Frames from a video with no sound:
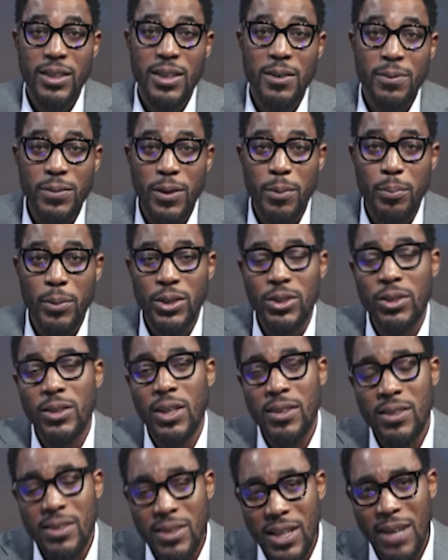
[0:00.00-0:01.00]
information
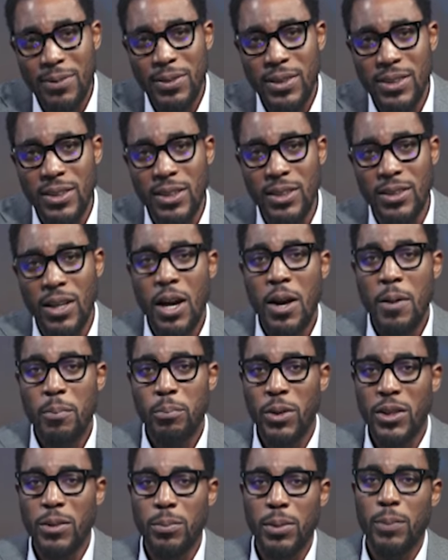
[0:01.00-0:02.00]
and services,
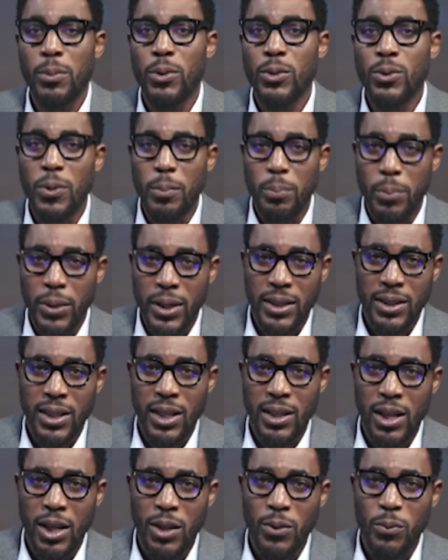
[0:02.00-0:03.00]
must be able to bring
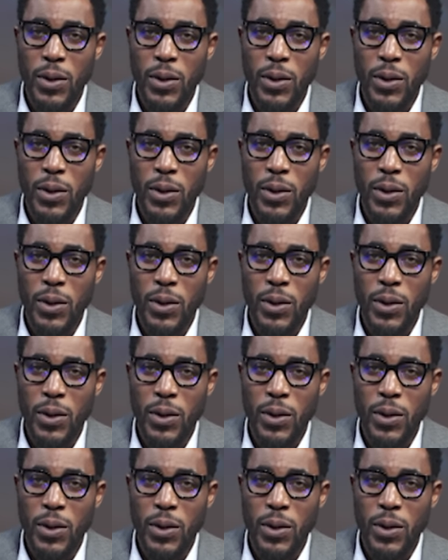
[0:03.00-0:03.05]
that out.